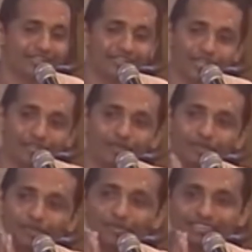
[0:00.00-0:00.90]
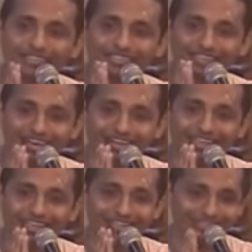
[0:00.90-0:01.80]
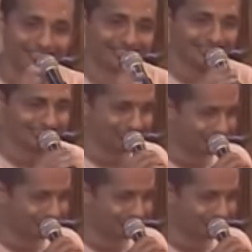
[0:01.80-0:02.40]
Thank you very much. Hare Krishna.